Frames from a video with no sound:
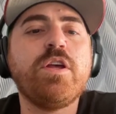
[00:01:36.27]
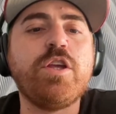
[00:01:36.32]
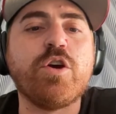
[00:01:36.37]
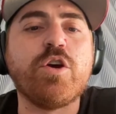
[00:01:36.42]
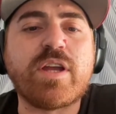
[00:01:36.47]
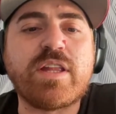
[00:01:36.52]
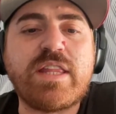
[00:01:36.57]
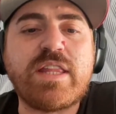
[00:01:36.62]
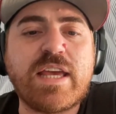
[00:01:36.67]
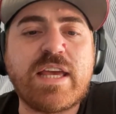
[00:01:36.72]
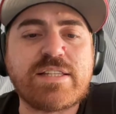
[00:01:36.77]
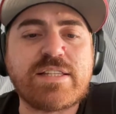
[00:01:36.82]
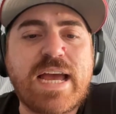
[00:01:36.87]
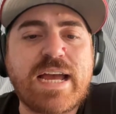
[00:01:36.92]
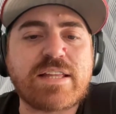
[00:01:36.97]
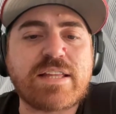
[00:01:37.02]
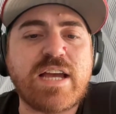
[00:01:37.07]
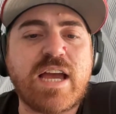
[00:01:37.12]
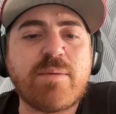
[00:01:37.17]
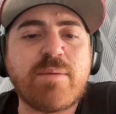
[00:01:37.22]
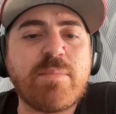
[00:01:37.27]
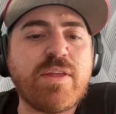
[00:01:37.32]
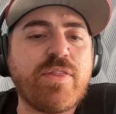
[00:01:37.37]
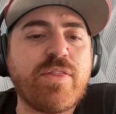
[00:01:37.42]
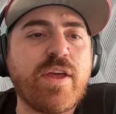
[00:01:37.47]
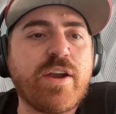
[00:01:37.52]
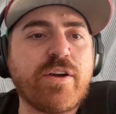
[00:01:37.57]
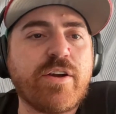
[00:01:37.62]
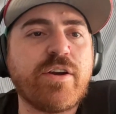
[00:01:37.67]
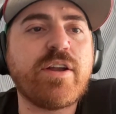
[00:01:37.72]
You'll get the exact time in
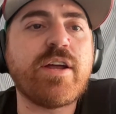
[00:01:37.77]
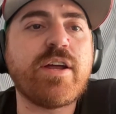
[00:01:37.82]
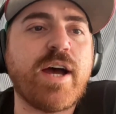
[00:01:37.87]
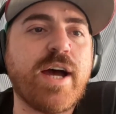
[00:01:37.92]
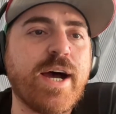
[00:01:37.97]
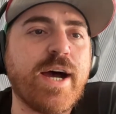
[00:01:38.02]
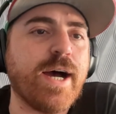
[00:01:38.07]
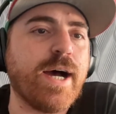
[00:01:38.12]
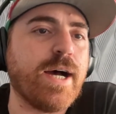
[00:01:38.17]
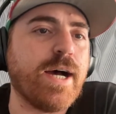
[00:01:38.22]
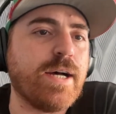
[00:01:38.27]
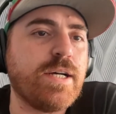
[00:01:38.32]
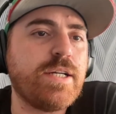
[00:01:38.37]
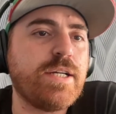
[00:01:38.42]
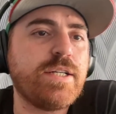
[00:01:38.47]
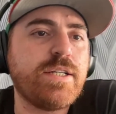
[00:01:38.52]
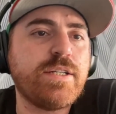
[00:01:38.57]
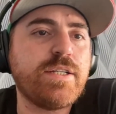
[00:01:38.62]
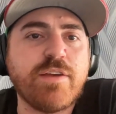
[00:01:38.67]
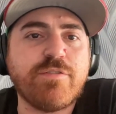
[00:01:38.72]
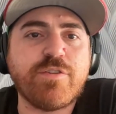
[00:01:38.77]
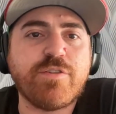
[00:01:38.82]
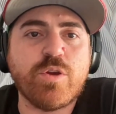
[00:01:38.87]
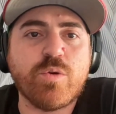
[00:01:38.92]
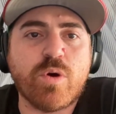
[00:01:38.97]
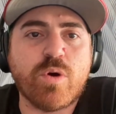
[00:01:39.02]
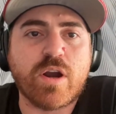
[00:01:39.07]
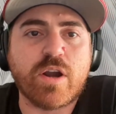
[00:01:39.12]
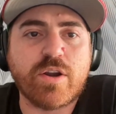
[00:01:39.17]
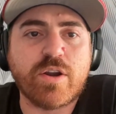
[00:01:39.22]
there if
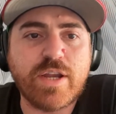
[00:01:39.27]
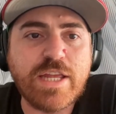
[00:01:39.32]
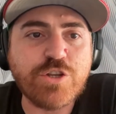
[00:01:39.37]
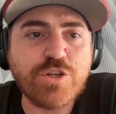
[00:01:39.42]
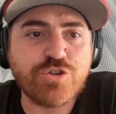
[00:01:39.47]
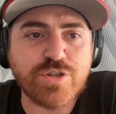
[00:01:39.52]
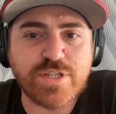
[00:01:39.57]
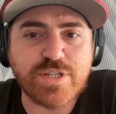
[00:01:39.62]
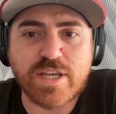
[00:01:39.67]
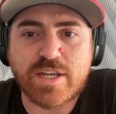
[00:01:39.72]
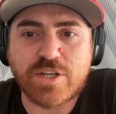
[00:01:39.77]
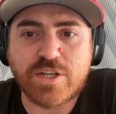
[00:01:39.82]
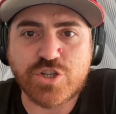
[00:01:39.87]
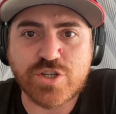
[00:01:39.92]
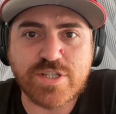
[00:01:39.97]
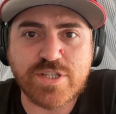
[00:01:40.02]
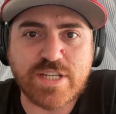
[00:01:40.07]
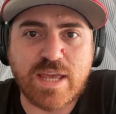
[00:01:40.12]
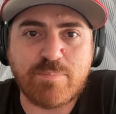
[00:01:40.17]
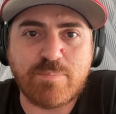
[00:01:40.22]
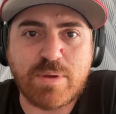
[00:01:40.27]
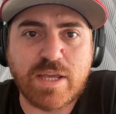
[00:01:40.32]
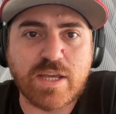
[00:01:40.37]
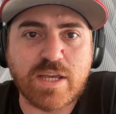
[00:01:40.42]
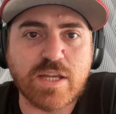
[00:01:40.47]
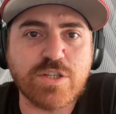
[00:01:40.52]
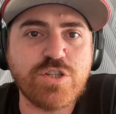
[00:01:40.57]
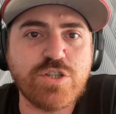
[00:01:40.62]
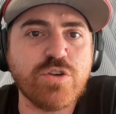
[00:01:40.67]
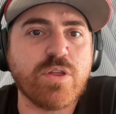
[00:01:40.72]
you are interested in just
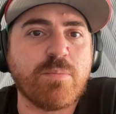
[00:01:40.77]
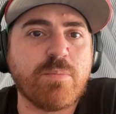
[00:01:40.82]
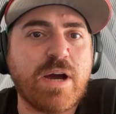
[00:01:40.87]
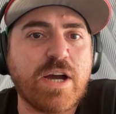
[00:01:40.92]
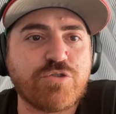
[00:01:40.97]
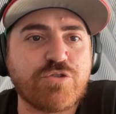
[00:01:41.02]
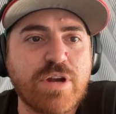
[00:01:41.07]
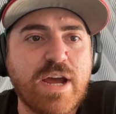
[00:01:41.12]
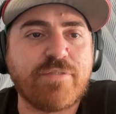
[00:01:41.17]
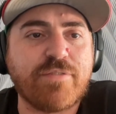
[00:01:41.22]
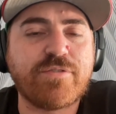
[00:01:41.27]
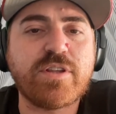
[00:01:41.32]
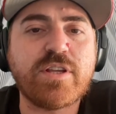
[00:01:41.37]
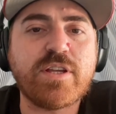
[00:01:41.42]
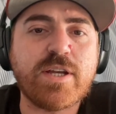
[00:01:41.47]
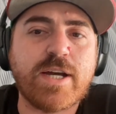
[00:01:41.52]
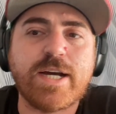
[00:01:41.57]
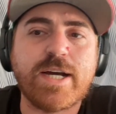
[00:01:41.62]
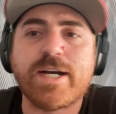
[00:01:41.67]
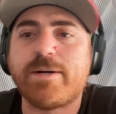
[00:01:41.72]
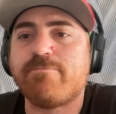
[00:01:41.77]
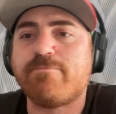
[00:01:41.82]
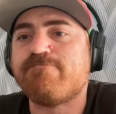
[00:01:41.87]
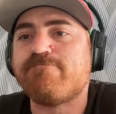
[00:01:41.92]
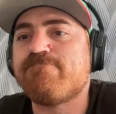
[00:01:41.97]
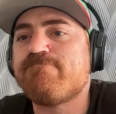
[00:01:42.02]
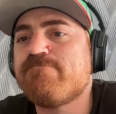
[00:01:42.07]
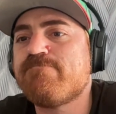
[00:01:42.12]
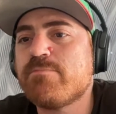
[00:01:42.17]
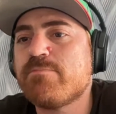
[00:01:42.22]
skipping to the mock draft.
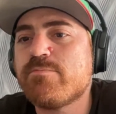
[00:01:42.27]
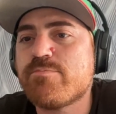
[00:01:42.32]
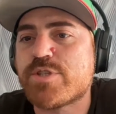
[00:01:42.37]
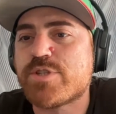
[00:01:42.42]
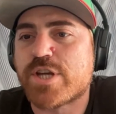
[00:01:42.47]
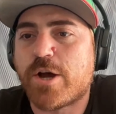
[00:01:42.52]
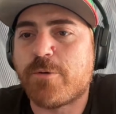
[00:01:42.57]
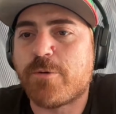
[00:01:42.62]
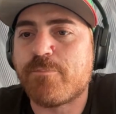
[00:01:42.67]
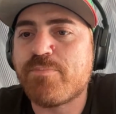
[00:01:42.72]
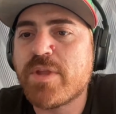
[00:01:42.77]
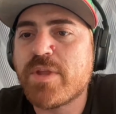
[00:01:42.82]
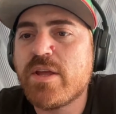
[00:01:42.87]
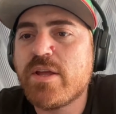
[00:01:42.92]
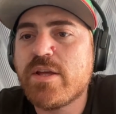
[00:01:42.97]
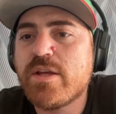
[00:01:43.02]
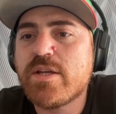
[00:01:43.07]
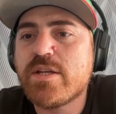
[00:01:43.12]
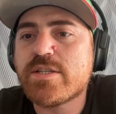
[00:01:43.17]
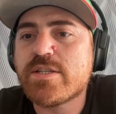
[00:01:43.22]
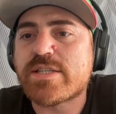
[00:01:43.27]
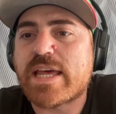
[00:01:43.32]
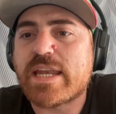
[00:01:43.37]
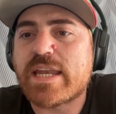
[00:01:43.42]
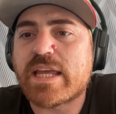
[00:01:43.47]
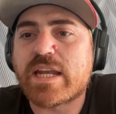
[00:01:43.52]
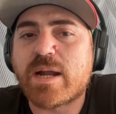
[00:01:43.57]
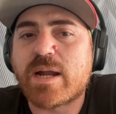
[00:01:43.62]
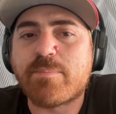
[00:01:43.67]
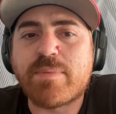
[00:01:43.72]
So
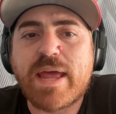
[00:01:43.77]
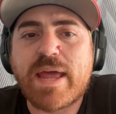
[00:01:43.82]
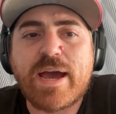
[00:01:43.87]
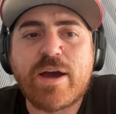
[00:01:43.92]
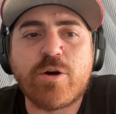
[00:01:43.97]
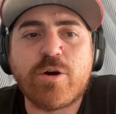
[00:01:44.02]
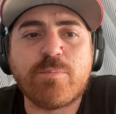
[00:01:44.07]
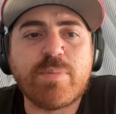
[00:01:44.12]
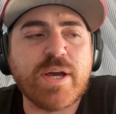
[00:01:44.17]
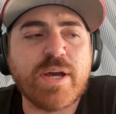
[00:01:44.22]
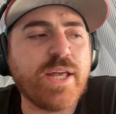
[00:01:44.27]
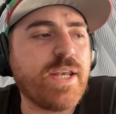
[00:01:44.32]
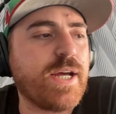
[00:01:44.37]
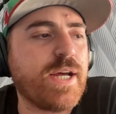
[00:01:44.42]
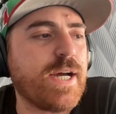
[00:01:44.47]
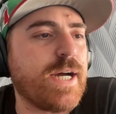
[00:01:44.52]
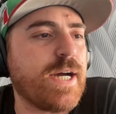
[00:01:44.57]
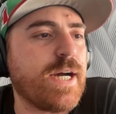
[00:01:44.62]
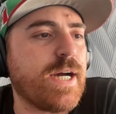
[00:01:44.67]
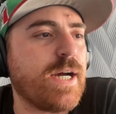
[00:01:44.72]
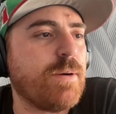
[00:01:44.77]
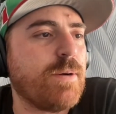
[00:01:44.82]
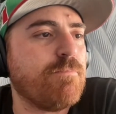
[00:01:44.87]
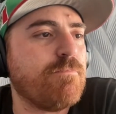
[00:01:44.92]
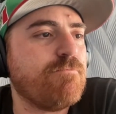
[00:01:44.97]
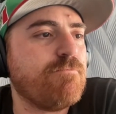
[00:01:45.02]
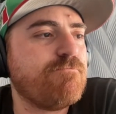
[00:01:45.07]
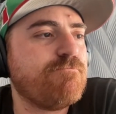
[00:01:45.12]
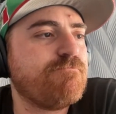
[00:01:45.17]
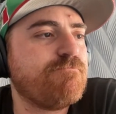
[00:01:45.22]
setting it up now, but
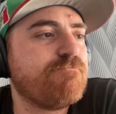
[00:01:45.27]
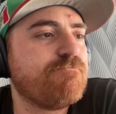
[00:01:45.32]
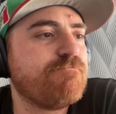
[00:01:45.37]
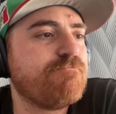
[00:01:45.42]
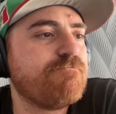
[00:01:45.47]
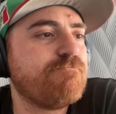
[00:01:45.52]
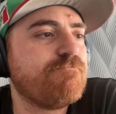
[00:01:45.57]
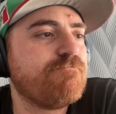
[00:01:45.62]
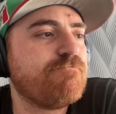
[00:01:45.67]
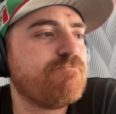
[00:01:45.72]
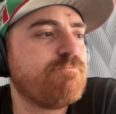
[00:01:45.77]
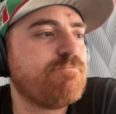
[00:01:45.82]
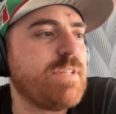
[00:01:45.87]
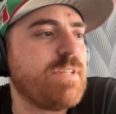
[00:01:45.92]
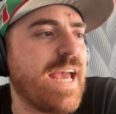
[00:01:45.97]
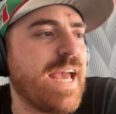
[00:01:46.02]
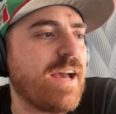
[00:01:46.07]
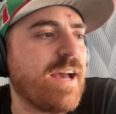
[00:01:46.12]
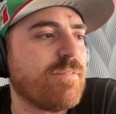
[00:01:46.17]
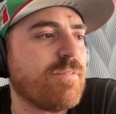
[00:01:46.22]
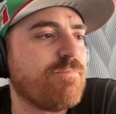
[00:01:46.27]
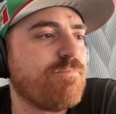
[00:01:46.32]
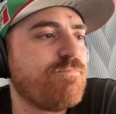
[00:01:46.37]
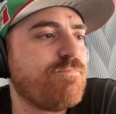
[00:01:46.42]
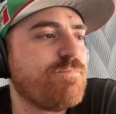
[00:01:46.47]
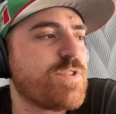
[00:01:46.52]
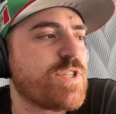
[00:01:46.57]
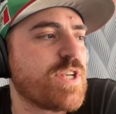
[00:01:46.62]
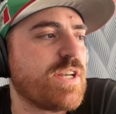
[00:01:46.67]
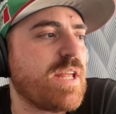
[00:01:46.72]
yeah,
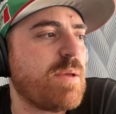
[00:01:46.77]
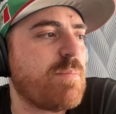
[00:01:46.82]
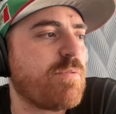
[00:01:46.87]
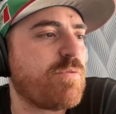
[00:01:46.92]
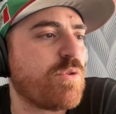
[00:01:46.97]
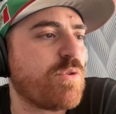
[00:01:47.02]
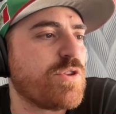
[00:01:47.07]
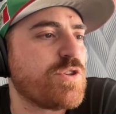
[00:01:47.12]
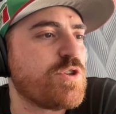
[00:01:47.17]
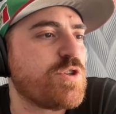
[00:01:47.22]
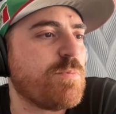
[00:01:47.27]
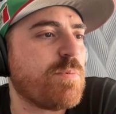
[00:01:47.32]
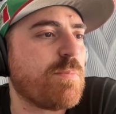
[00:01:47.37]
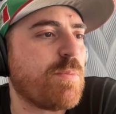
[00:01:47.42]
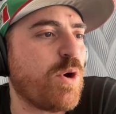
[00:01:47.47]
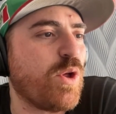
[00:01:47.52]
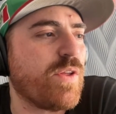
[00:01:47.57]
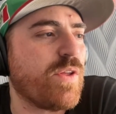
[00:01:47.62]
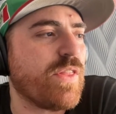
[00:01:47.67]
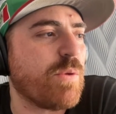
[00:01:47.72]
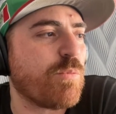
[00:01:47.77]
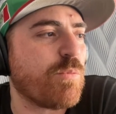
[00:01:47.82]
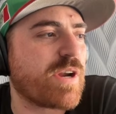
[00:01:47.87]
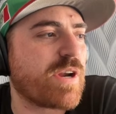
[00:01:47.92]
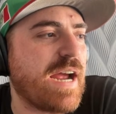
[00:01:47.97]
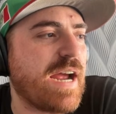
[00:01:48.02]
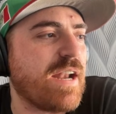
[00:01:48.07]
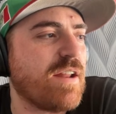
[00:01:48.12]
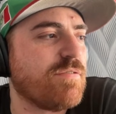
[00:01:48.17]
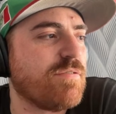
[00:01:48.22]
Sunday before the Super Bowl, and then we're
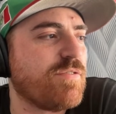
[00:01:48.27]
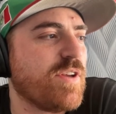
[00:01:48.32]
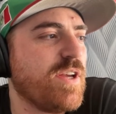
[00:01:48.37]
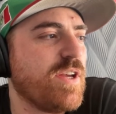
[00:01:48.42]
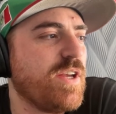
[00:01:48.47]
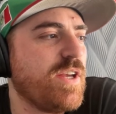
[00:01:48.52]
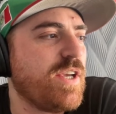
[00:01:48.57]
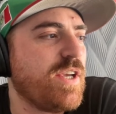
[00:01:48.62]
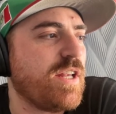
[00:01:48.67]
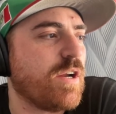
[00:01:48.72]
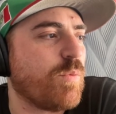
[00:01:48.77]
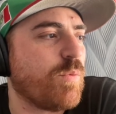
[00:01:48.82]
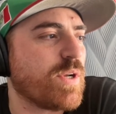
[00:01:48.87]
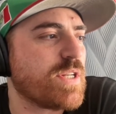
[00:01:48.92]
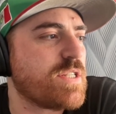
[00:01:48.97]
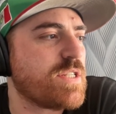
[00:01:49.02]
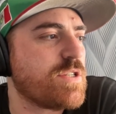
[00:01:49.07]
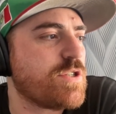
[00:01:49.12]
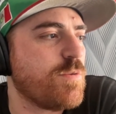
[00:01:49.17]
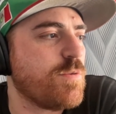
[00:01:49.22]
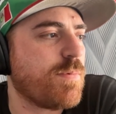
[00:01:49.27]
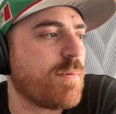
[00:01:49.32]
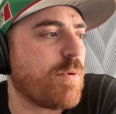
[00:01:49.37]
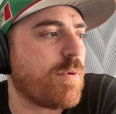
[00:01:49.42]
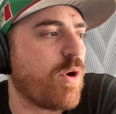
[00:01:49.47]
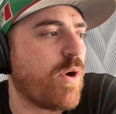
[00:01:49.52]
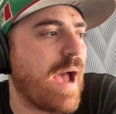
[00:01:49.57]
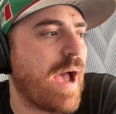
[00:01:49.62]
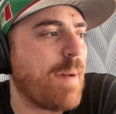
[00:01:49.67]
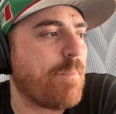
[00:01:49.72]
kind of, once the Super
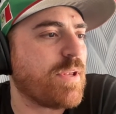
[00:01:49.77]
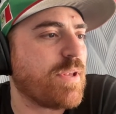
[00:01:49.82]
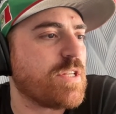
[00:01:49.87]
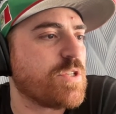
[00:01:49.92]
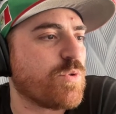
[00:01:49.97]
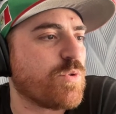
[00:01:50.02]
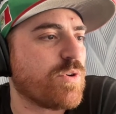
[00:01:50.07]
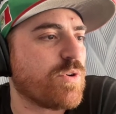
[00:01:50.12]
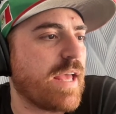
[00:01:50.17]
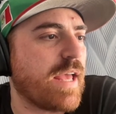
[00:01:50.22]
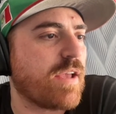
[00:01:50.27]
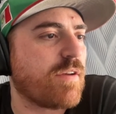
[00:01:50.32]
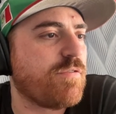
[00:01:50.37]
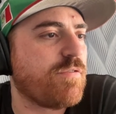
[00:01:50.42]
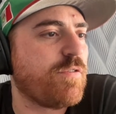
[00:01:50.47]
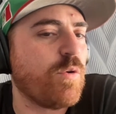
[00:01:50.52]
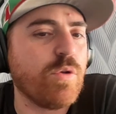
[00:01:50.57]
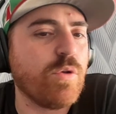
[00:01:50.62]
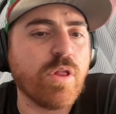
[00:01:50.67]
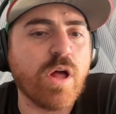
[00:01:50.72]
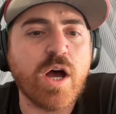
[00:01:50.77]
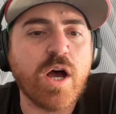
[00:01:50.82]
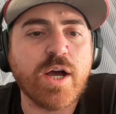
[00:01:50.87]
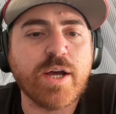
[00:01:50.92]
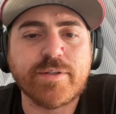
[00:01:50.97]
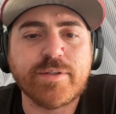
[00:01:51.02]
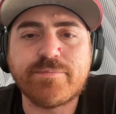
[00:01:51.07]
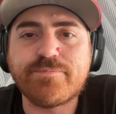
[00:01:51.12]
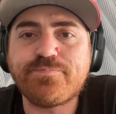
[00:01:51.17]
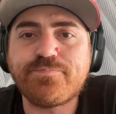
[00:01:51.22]
Bowl happens, we're like full
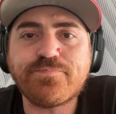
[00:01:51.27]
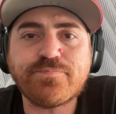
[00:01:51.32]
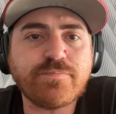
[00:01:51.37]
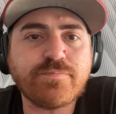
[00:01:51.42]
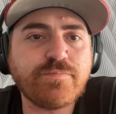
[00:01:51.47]
on